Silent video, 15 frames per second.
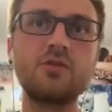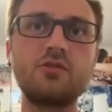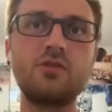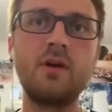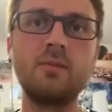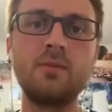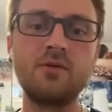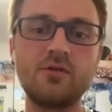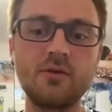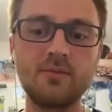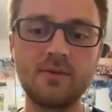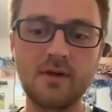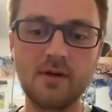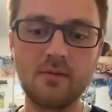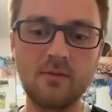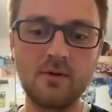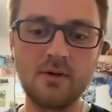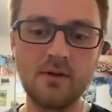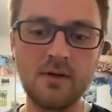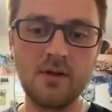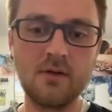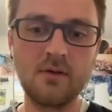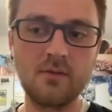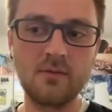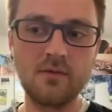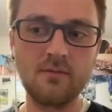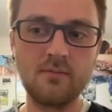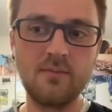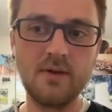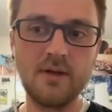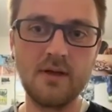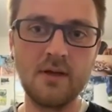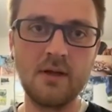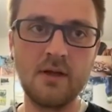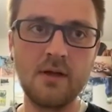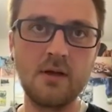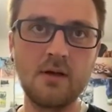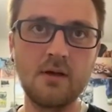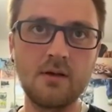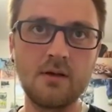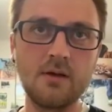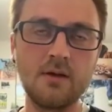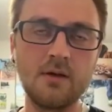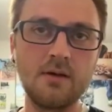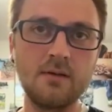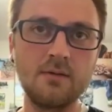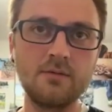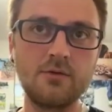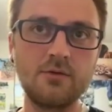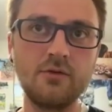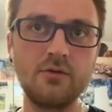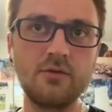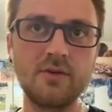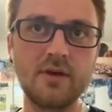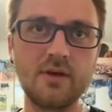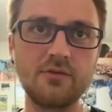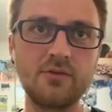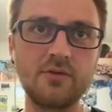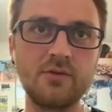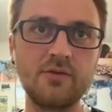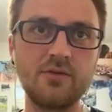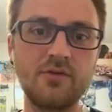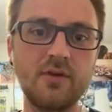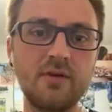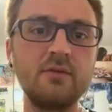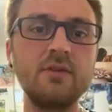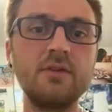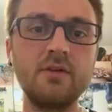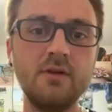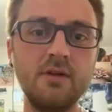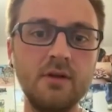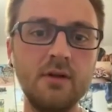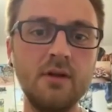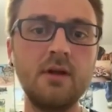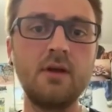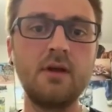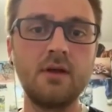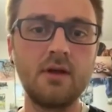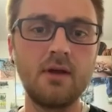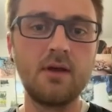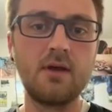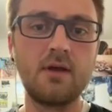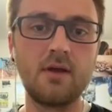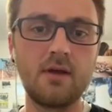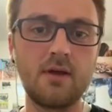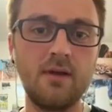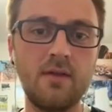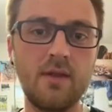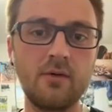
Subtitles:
championship that I won would have been 2017, and that